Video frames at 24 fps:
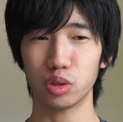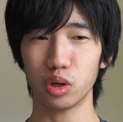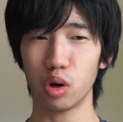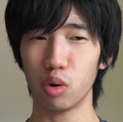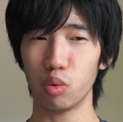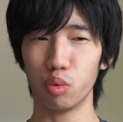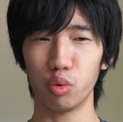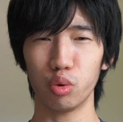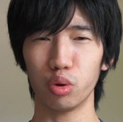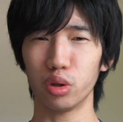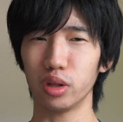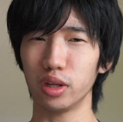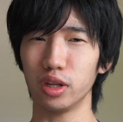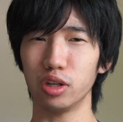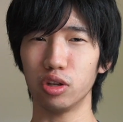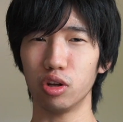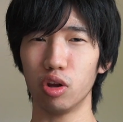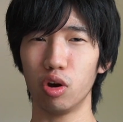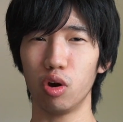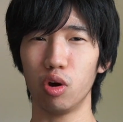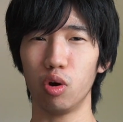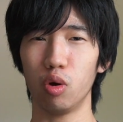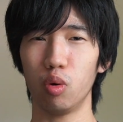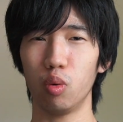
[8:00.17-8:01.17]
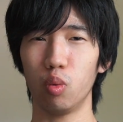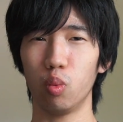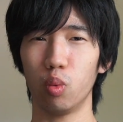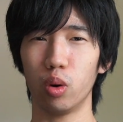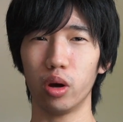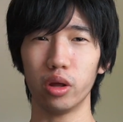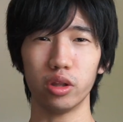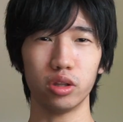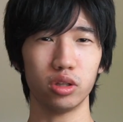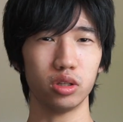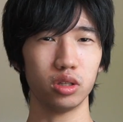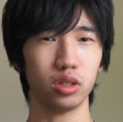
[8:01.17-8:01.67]
don't really know
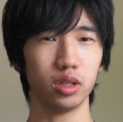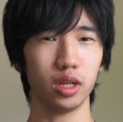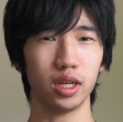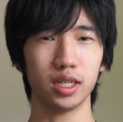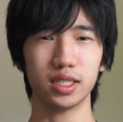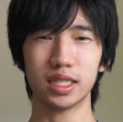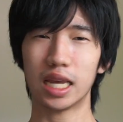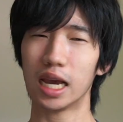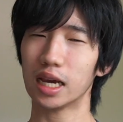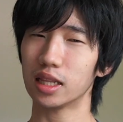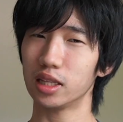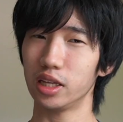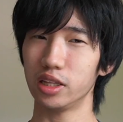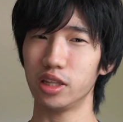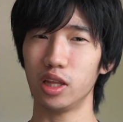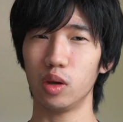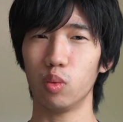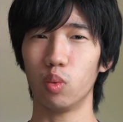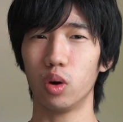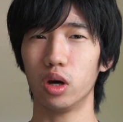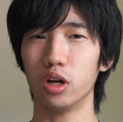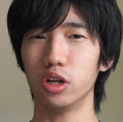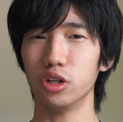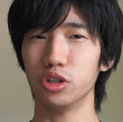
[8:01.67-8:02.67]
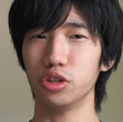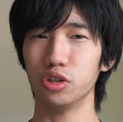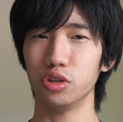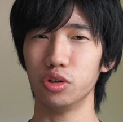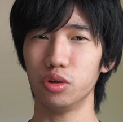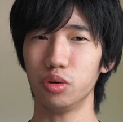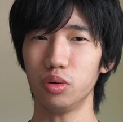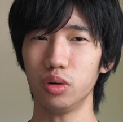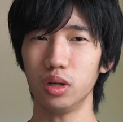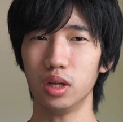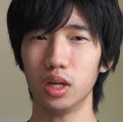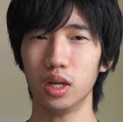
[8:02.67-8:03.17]
what exactly they want to
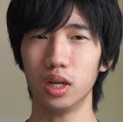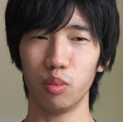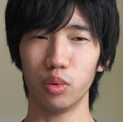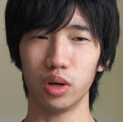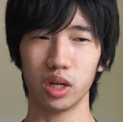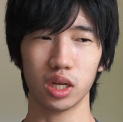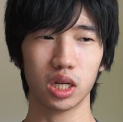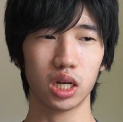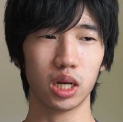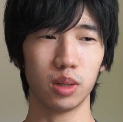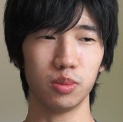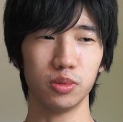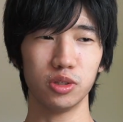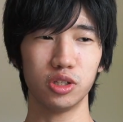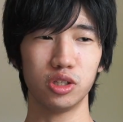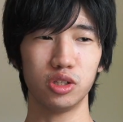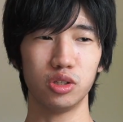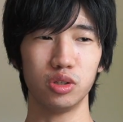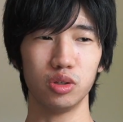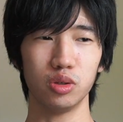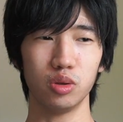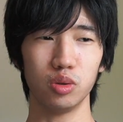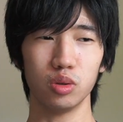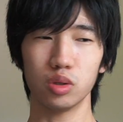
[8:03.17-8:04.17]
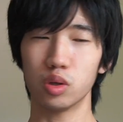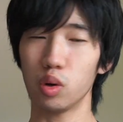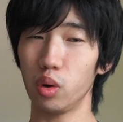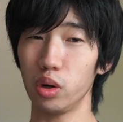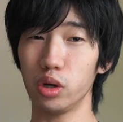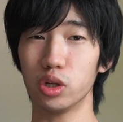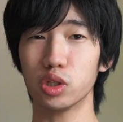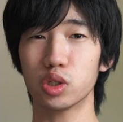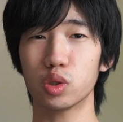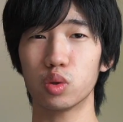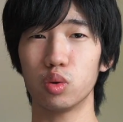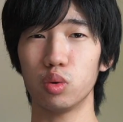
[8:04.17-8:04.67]
do when it comes to going
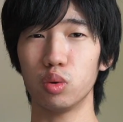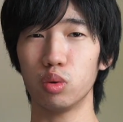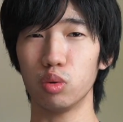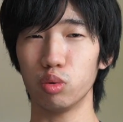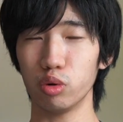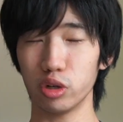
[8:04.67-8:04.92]
to school,